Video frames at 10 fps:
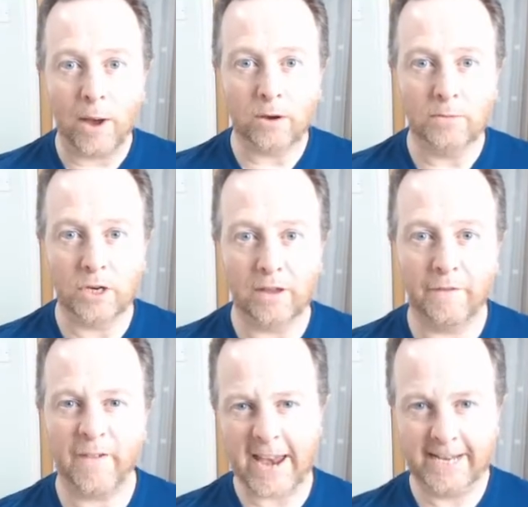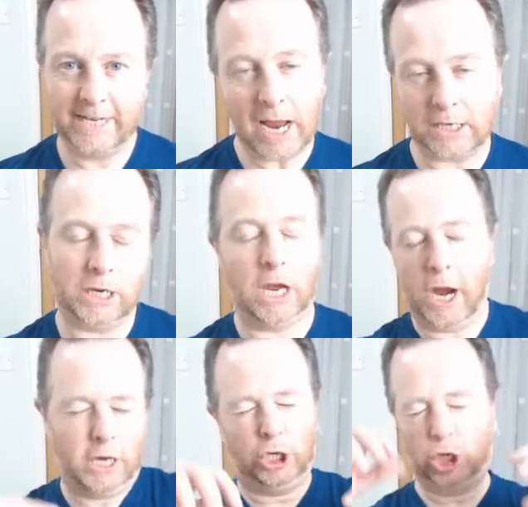welcome to the fantastic
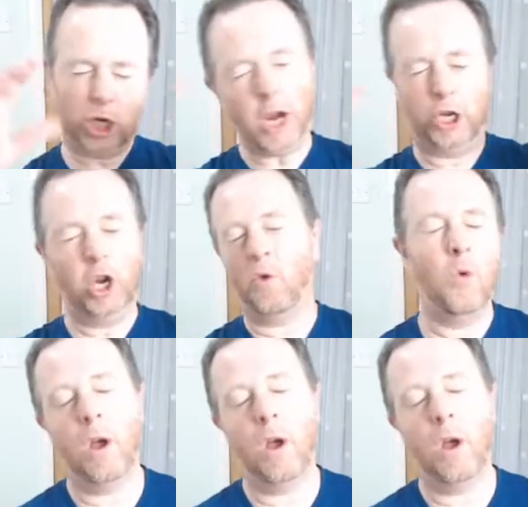and exciting